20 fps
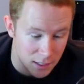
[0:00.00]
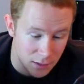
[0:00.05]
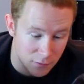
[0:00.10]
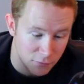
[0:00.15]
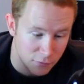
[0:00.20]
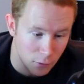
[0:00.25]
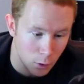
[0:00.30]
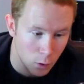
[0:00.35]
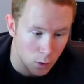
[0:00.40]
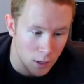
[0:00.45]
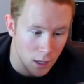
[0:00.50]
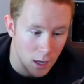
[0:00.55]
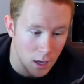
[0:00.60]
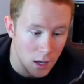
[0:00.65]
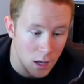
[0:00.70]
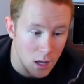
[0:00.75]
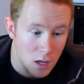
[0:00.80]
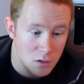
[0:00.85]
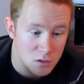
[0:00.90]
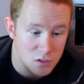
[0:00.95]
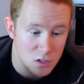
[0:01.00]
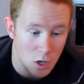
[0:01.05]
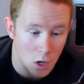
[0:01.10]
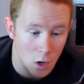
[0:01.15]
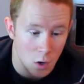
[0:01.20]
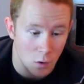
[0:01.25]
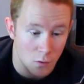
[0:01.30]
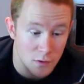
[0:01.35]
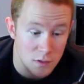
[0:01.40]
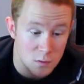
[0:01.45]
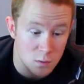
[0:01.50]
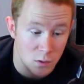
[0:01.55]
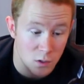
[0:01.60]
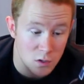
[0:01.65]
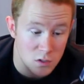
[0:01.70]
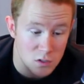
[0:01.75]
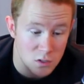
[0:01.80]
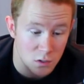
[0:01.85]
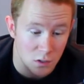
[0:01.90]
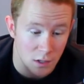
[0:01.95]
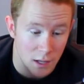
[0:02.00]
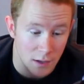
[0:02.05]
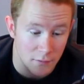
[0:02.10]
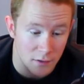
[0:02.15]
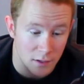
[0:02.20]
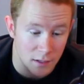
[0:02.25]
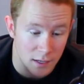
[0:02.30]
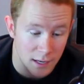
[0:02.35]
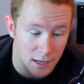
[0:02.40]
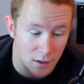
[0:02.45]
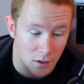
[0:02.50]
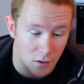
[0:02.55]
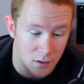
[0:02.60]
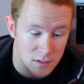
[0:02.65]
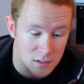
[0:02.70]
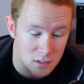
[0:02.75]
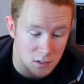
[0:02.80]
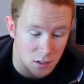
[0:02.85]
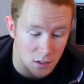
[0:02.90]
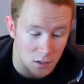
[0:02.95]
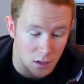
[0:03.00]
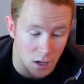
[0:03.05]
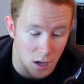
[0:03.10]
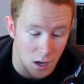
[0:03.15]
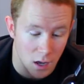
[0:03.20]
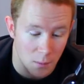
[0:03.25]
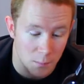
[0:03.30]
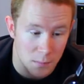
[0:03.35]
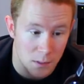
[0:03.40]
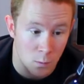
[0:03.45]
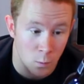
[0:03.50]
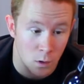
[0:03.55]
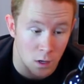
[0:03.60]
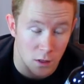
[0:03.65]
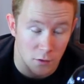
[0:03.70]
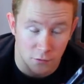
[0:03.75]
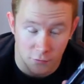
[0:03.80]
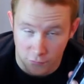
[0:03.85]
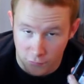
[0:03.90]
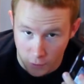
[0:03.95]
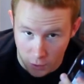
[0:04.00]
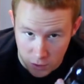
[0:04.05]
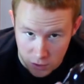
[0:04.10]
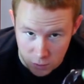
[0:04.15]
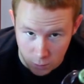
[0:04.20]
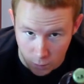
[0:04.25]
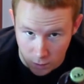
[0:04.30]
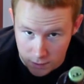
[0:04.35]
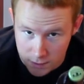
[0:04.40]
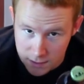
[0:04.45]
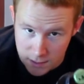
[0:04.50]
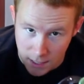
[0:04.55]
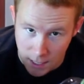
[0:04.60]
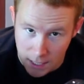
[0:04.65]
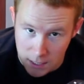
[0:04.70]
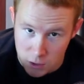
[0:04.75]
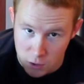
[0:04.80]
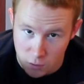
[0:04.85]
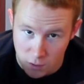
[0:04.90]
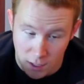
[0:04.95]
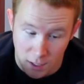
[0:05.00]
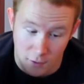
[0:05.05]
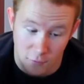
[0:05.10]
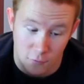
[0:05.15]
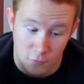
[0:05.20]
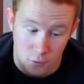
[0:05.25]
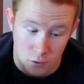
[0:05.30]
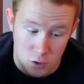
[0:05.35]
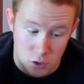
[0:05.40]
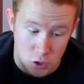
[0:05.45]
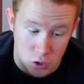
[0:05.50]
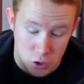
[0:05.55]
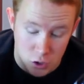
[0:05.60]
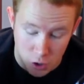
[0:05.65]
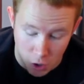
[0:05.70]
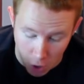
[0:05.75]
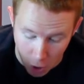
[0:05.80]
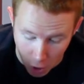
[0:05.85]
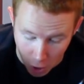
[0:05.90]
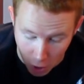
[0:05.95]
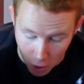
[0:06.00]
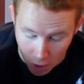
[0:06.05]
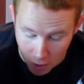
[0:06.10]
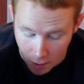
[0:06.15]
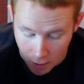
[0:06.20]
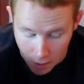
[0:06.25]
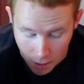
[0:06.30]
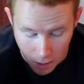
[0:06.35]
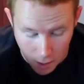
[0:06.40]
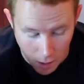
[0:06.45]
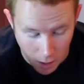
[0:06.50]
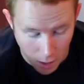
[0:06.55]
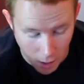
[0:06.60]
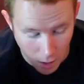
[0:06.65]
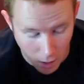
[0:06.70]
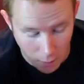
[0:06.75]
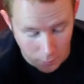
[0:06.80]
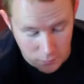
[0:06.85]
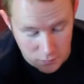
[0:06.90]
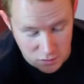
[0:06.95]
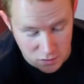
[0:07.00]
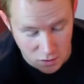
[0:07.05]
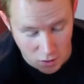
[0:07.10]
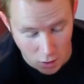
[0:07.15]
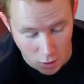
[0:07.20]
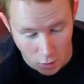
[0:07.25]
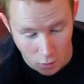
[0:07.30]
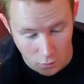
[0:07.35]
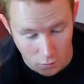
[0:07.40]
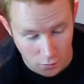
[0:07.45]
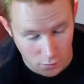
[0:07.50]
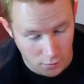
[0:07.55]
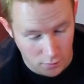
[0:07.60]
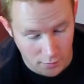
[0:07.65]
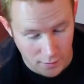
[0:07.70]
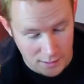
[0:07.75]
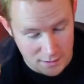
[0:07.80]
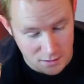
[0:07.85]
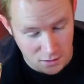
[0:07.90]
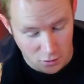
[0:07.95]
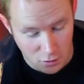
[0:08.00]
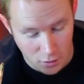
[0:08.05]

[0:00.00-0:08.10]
any in Florida. So this one goes to 11. Ale is gonna uh, be one of the first ones that I drink for sure. Um, so that's